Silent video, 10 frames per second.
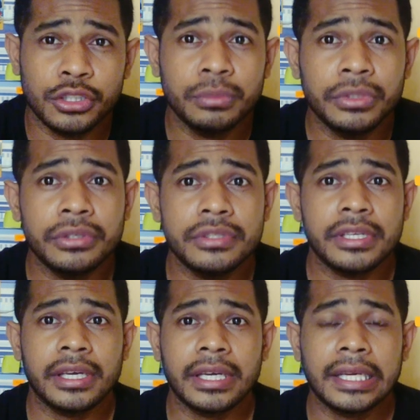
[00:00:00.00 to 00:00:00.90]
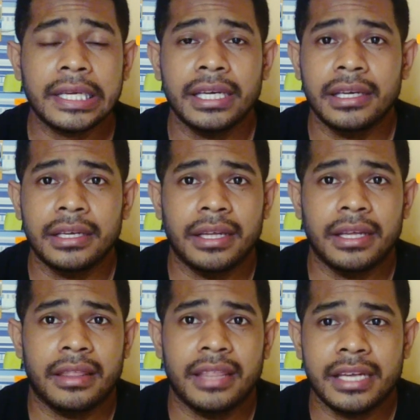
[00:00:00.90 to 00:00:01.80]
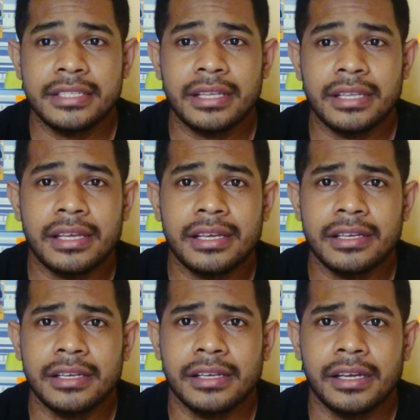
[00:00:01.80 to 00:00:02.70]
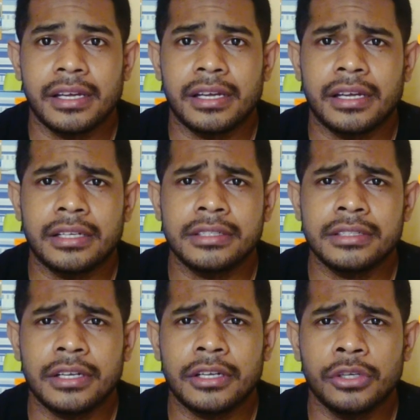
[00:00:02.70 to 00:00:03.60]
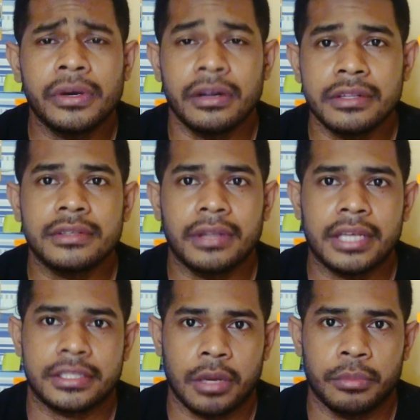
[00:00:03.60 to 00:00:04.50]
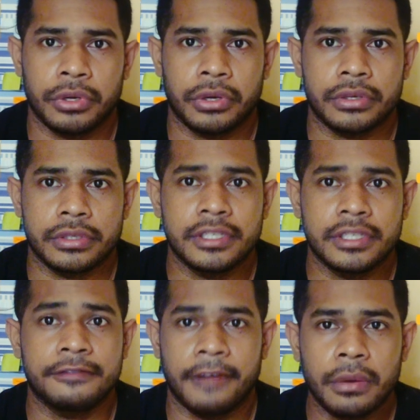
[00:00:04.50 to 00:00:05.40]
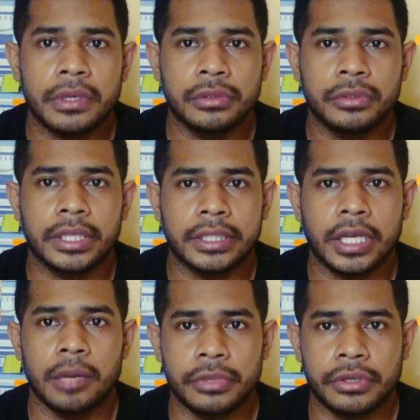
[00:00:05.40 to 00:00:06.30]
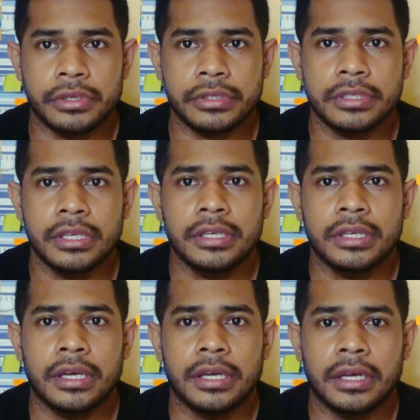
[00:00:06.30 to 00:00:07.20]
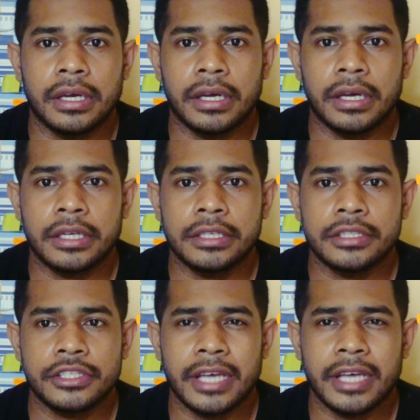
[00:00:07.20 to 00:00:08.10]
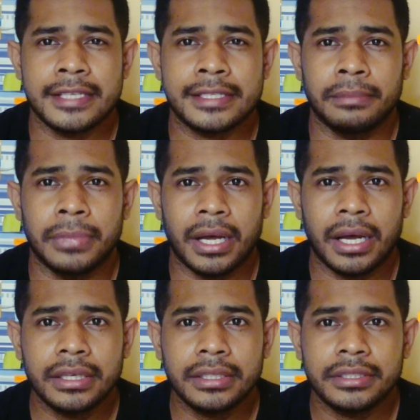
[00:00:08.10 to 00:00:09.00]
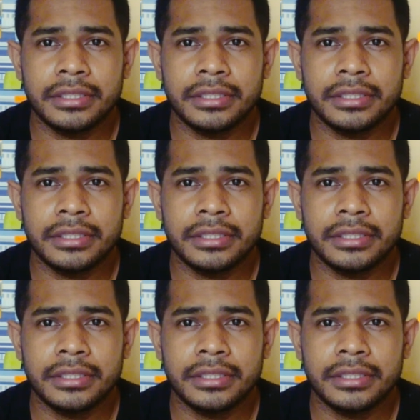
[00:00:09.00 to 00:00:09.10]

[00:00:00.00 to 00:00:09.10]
to music, dancing, and Nora also likes computers. She's very good at computers. And she has a blog.